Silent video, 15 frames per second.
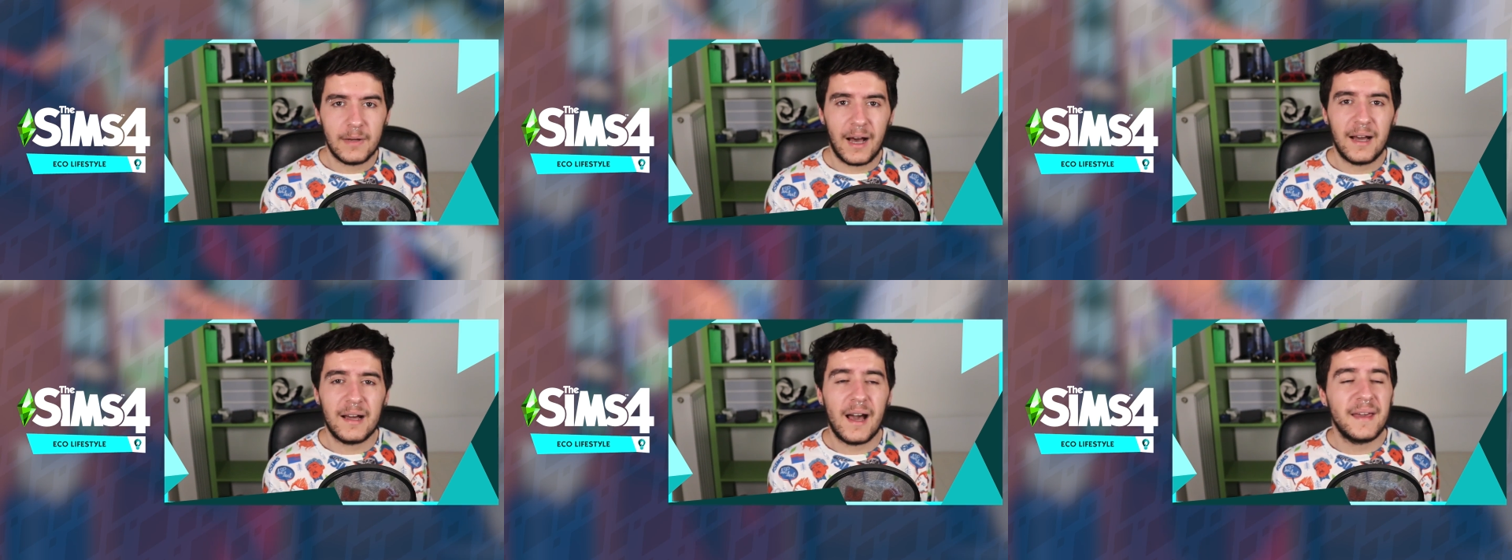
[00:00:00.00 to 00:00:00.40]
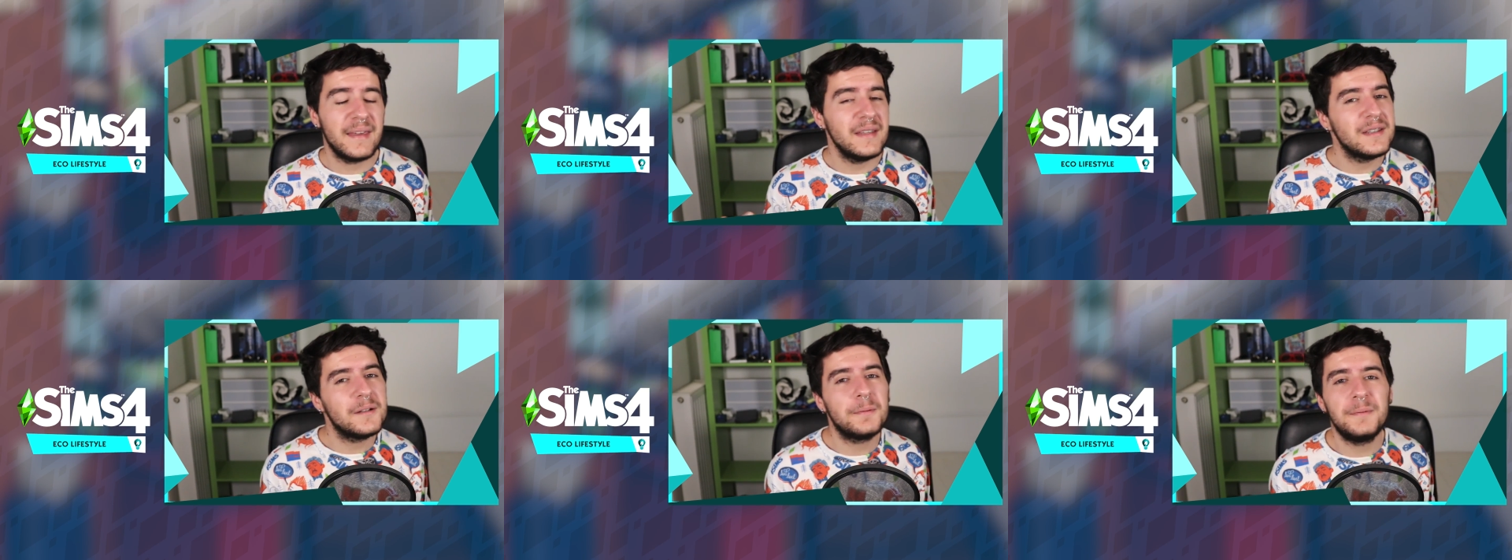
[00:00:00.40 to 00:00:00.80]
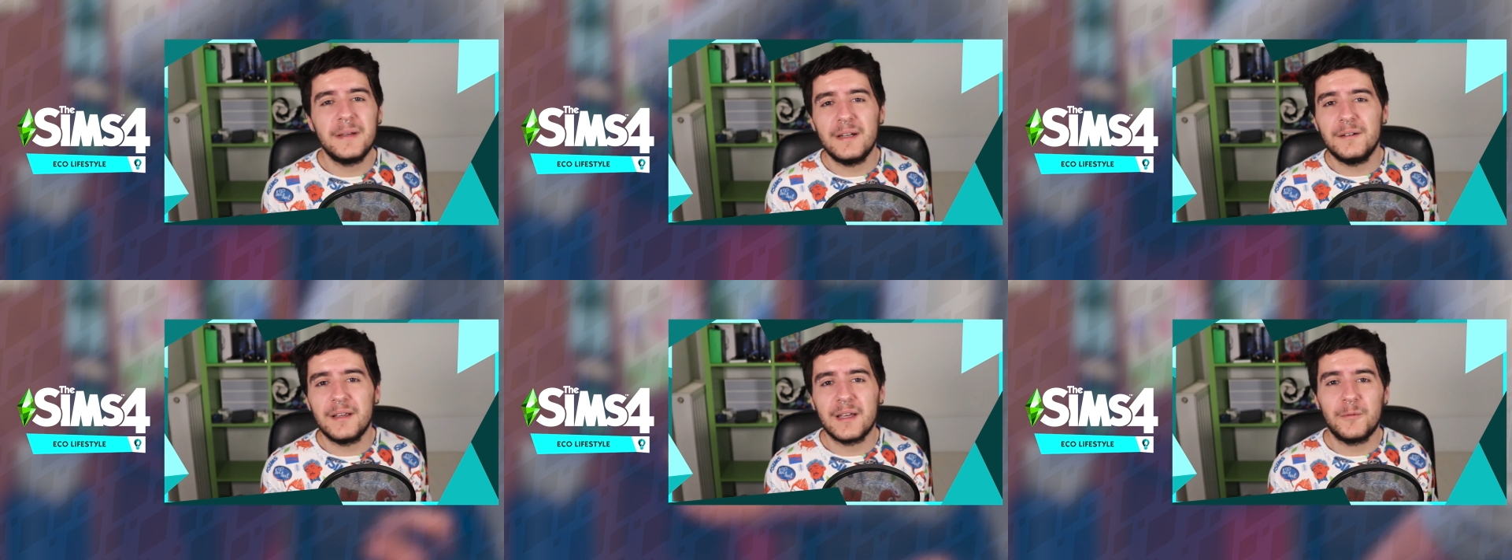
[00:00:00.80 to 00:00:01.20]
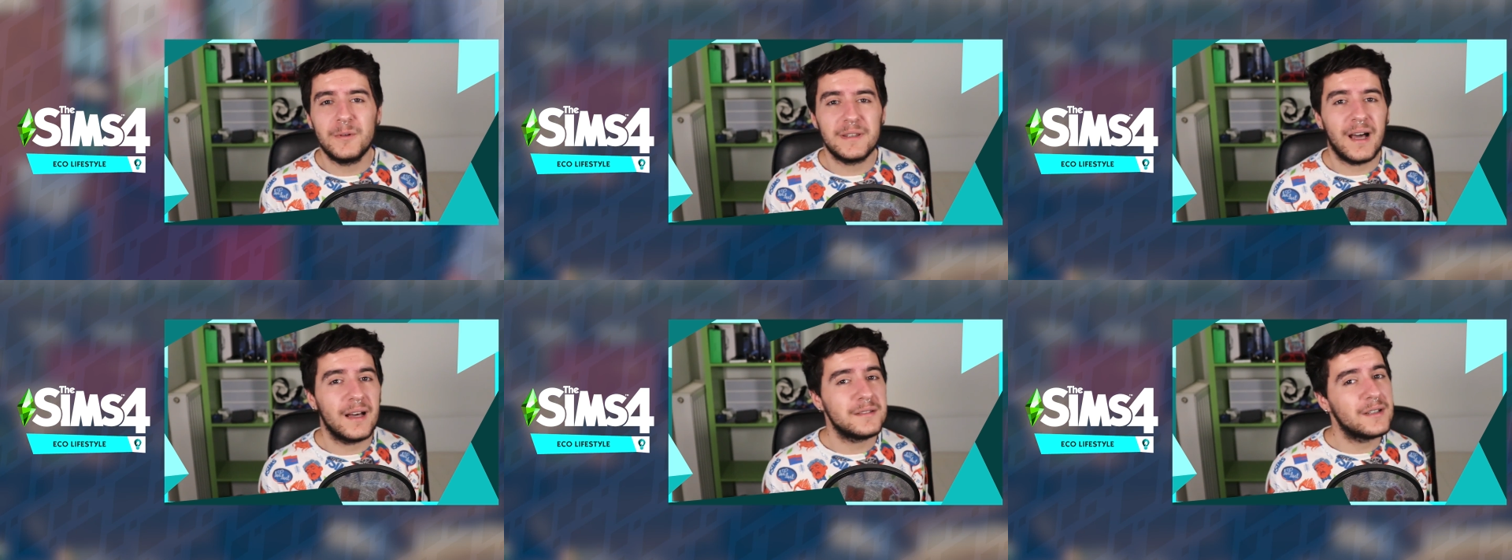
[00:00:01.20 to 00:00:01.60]
I like interfering with
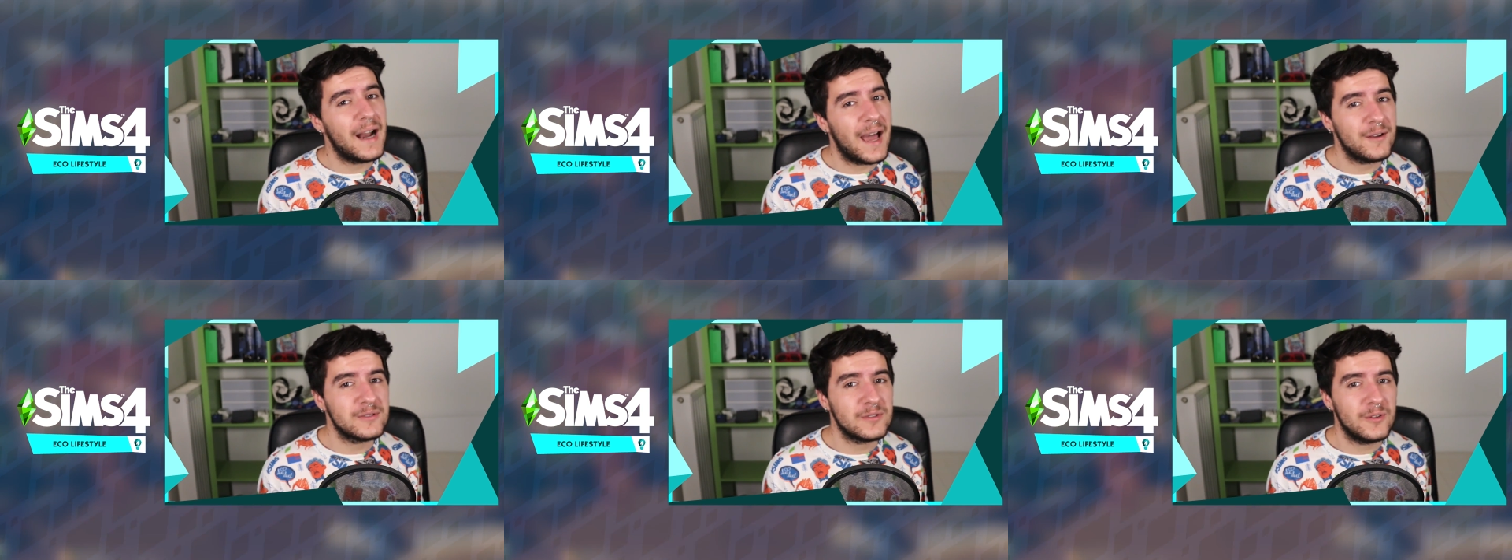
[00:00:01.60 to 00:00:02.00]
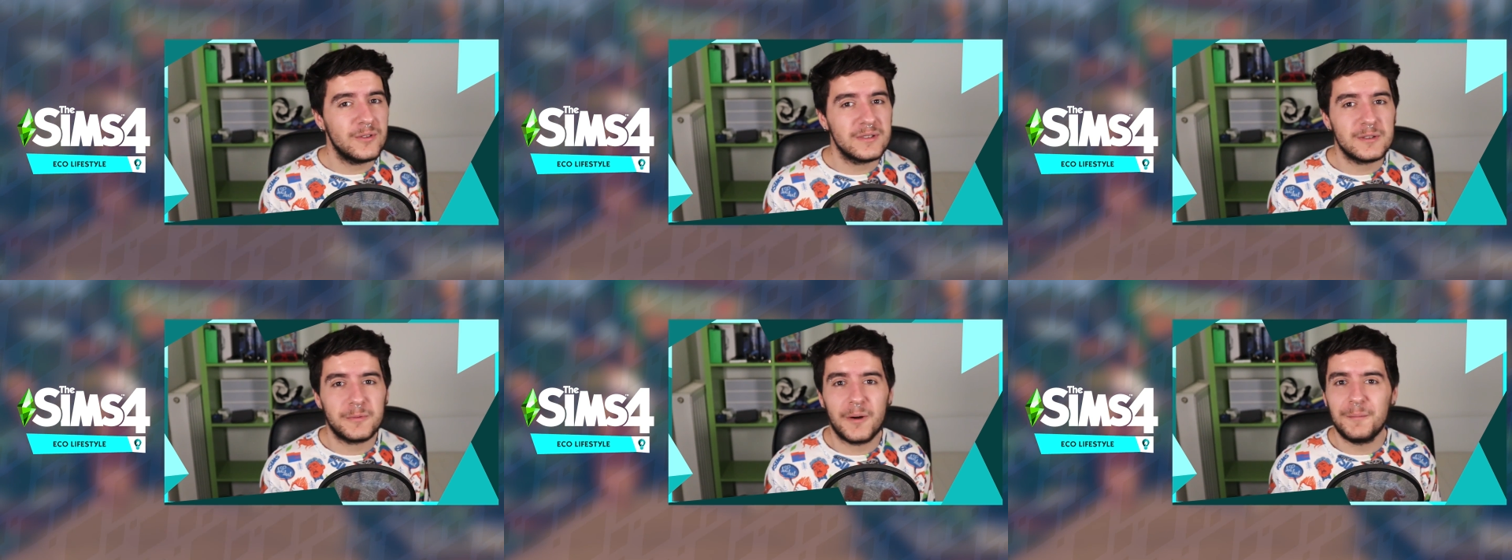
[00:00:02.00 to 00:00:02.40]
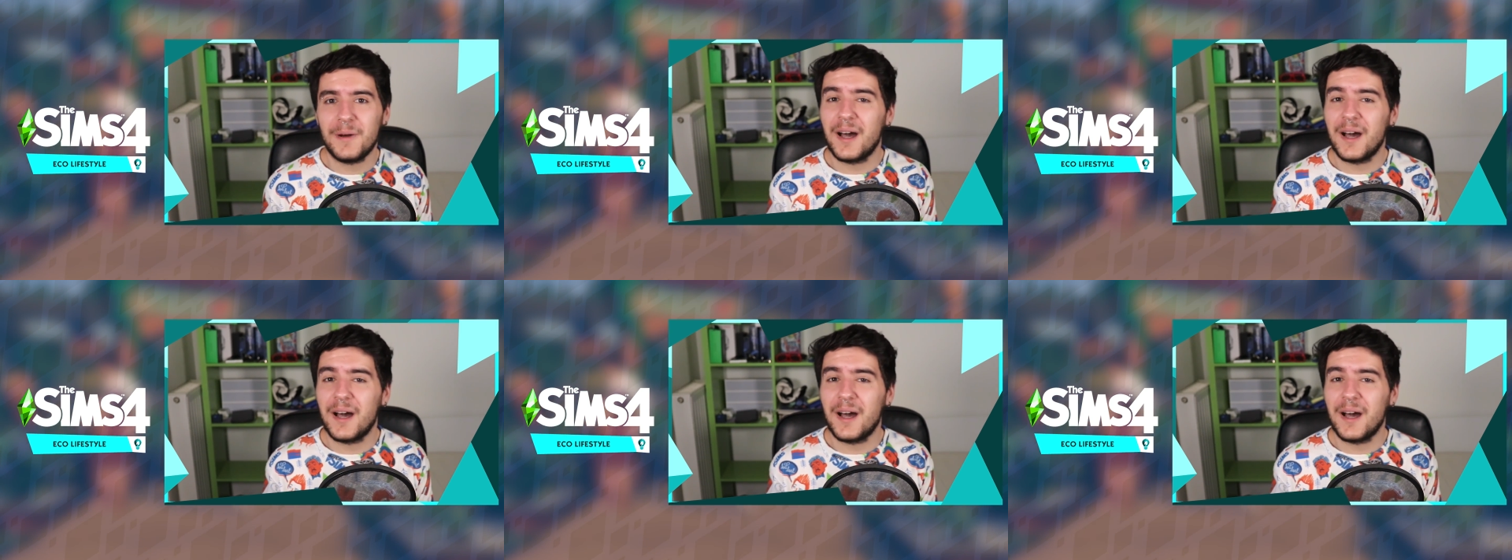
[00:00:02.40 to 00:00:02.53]
other households from